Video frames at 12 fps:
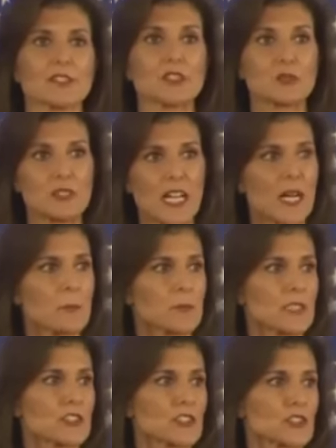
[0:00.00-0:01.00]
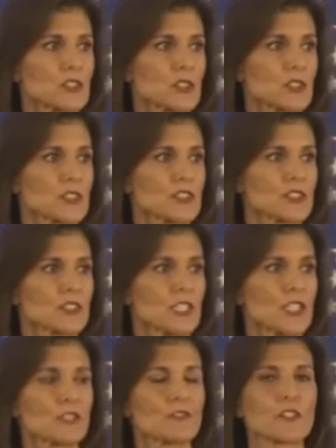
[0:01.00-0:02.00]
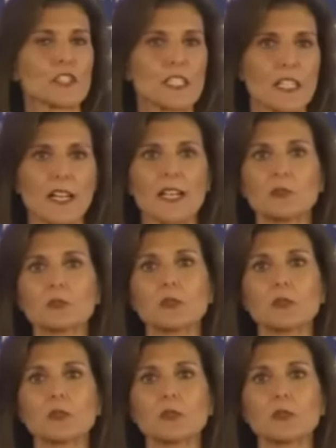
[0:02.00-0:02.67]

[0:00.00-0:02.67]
Do not be discouraged, for God